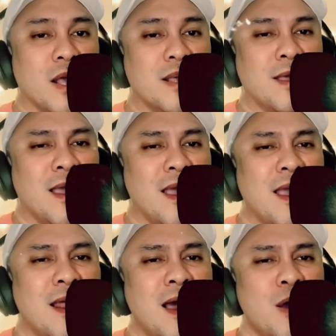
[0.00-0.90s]
can't
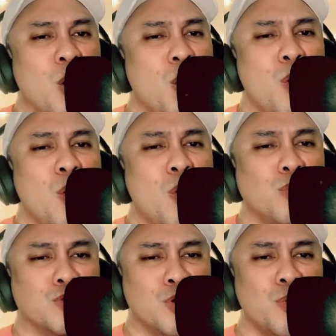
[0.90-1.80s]
I hold
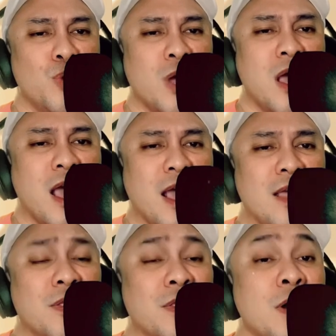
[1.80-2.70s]
you
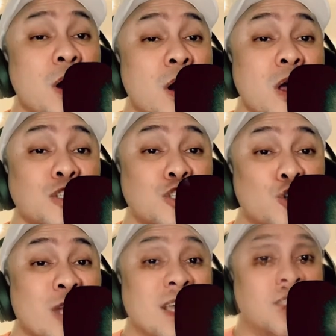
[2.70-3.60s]
in the
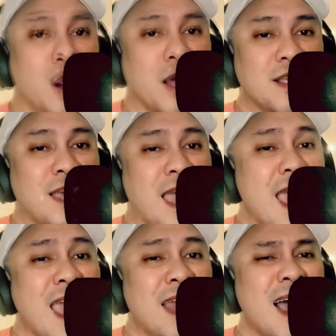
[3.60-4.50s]
street? Why
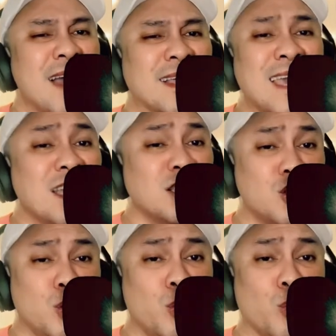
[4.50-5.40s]
can't I
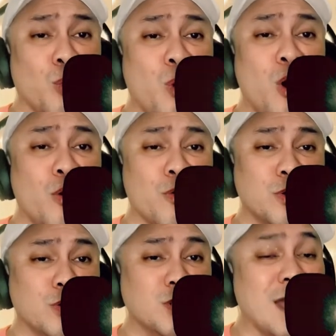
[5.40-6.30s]
kiss you on
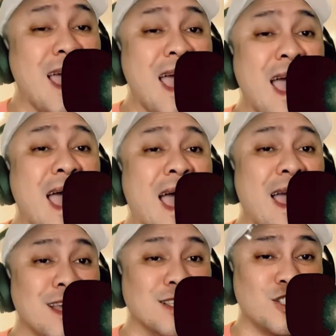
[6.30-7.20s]
the
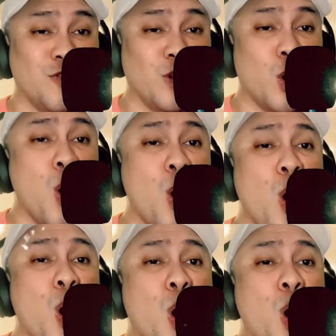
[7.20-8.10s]
dance
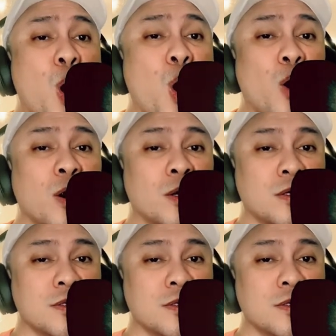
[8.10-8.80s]
floor?